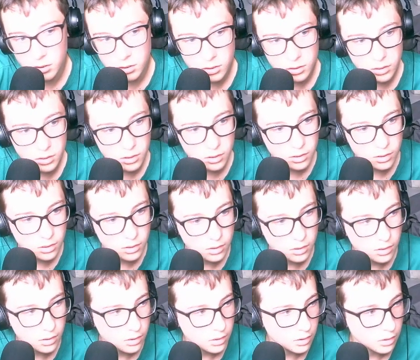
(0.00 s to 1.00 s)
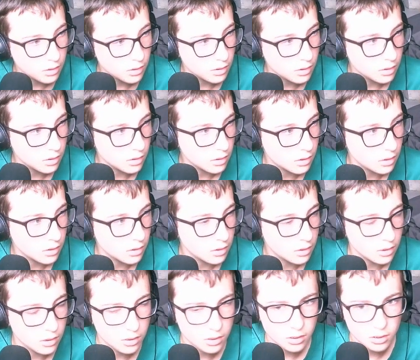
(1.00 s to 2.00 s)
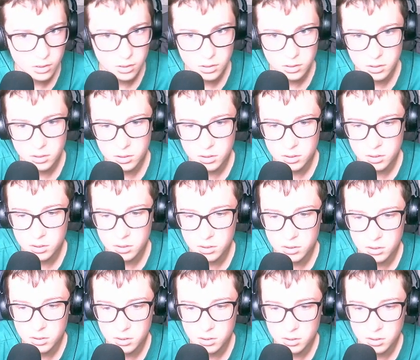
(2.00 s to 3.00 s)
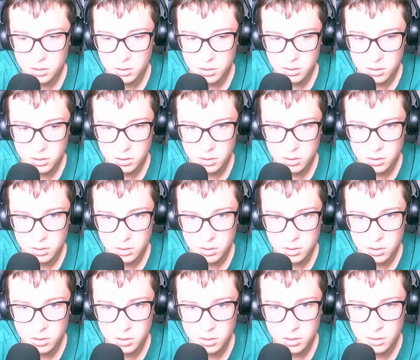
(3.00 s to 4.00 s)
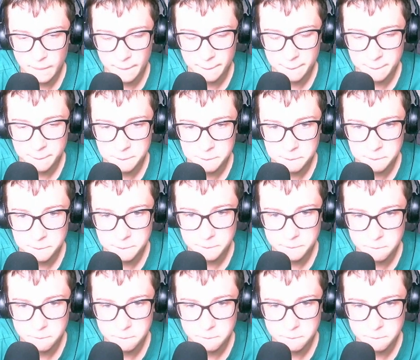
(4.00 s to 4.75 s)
[no speech]